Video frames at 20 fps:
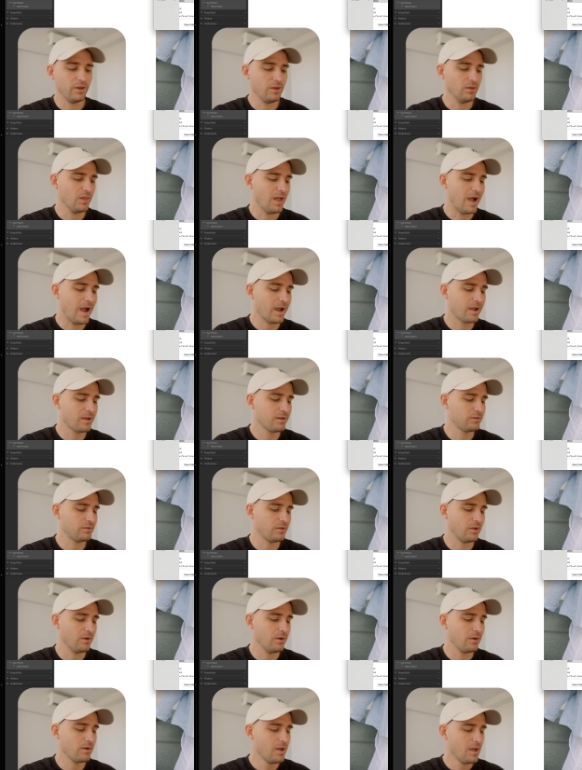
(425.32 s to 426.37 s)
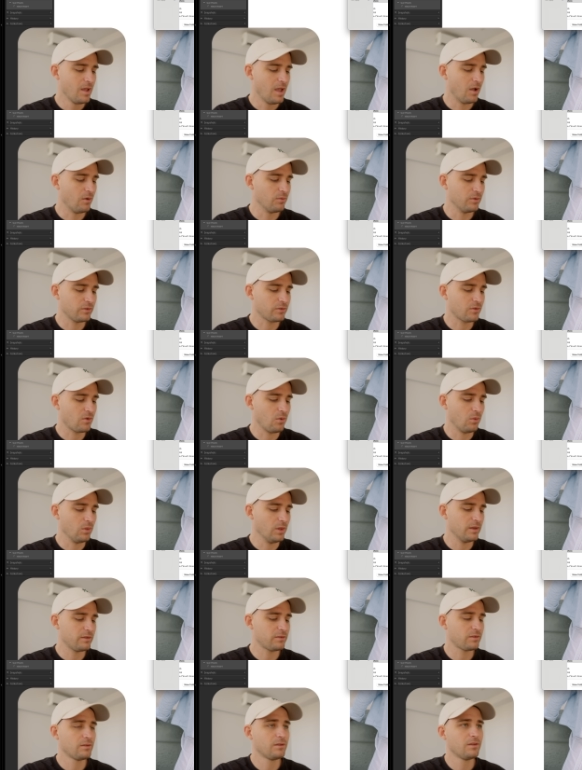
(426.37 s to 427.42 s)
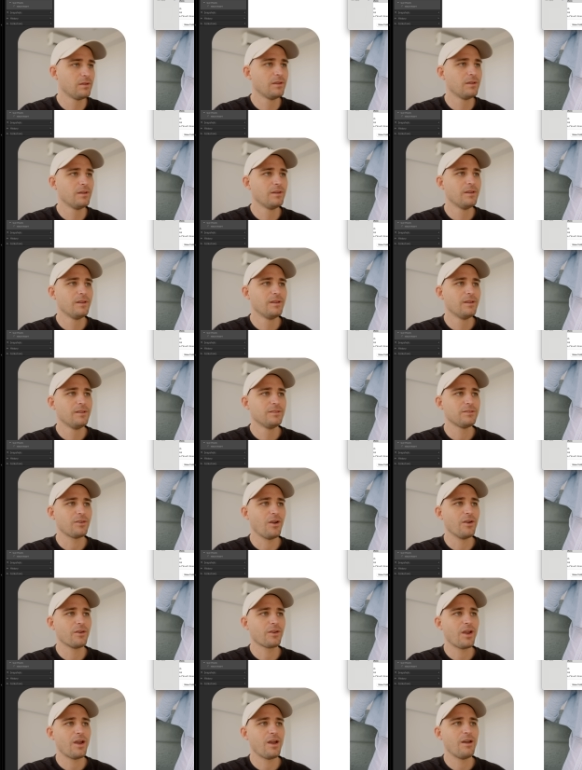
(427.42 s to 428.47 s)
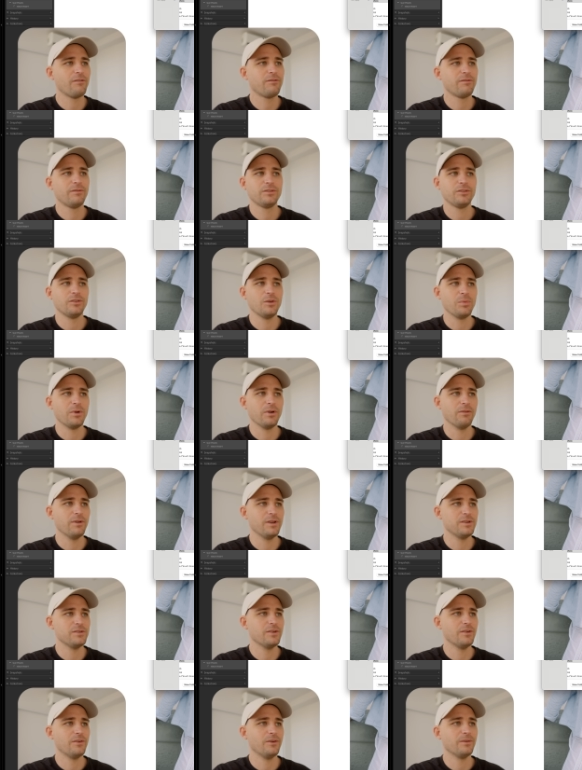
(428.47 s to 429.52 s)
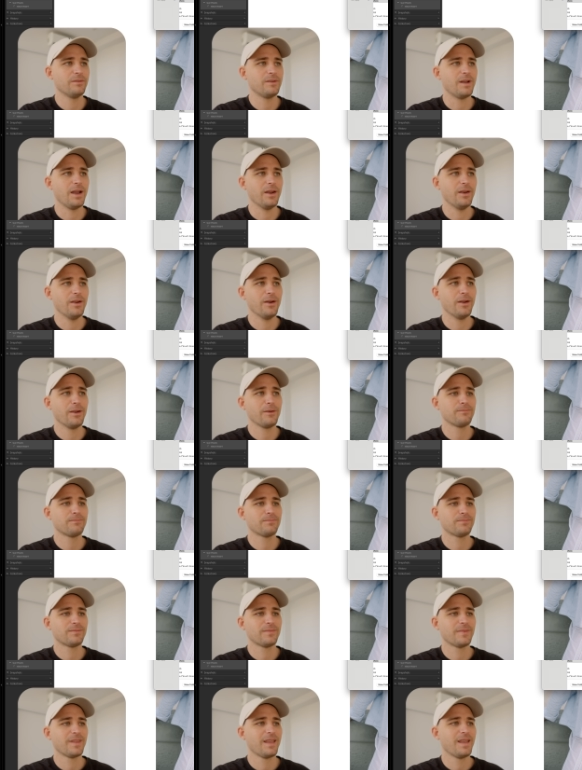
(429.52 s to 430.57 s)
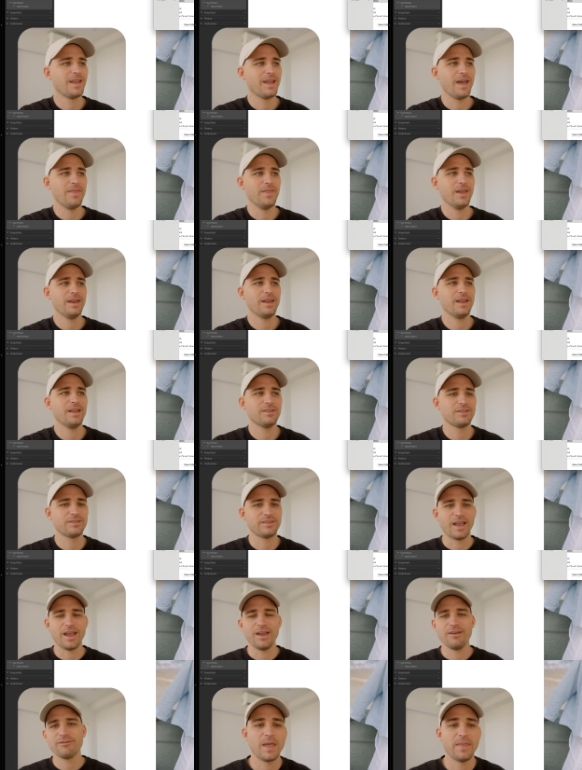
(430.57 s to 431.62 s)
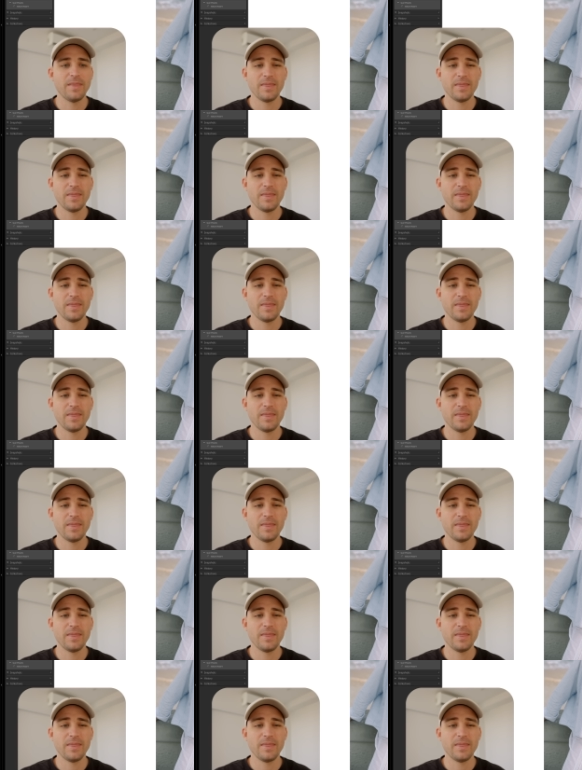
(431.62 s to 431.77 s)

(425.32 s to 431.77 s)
you like. So I'll just call it tone curve, super original, I know and then hit save. And